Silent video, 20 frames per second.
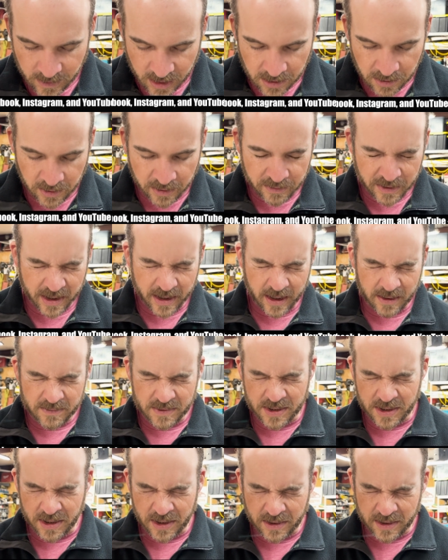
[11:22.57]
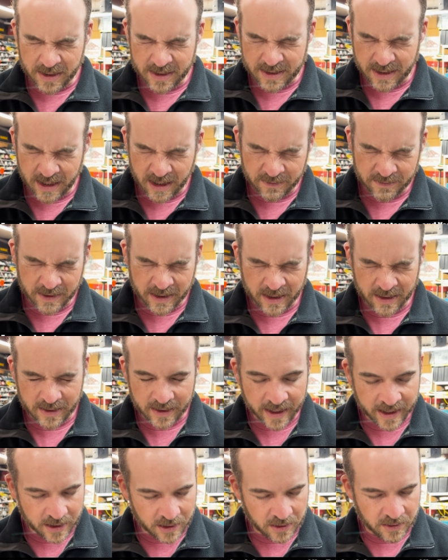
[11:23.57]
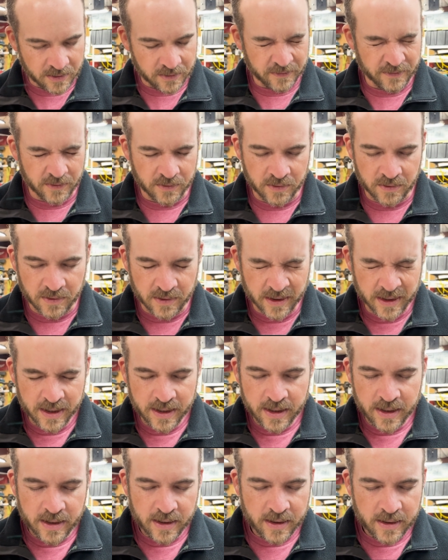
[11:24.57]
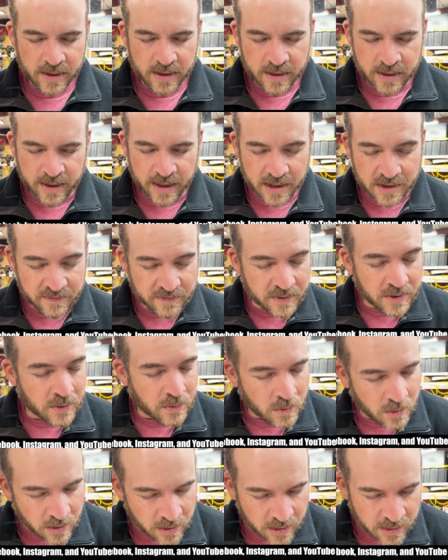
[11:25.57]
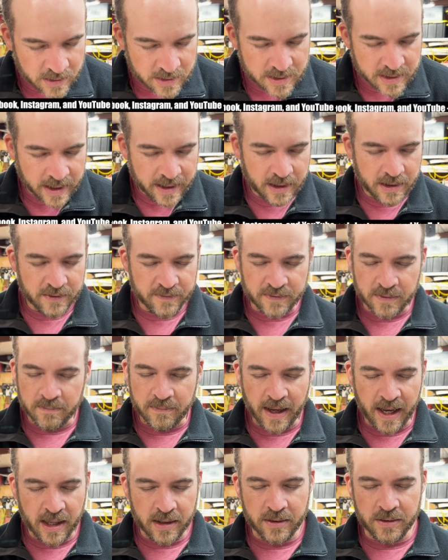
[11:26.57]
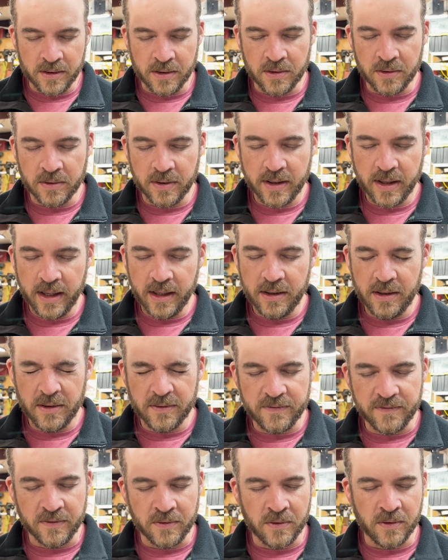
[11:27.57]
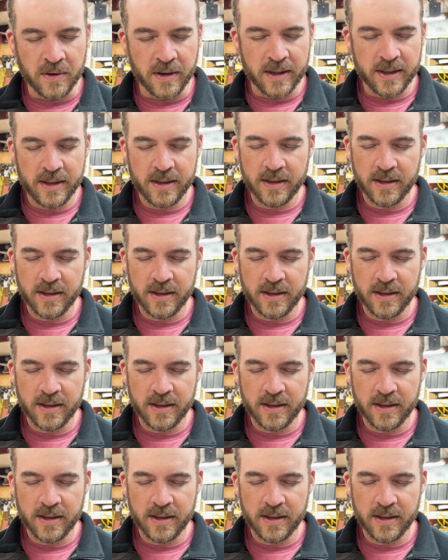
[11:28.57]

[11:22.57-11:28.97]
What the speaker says: Lord, I want to come to you this evening and thank you for your words. Thank you for Matthew. Thank you for